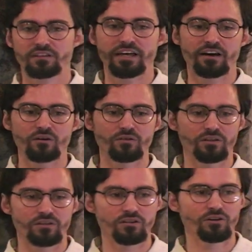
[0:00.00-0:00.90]
Now,
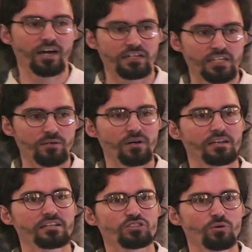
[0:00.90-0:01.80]
you know, Hakeem
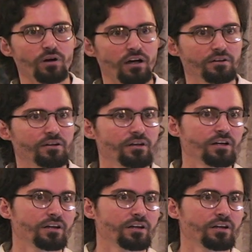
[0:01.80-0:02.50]
Olajuwon,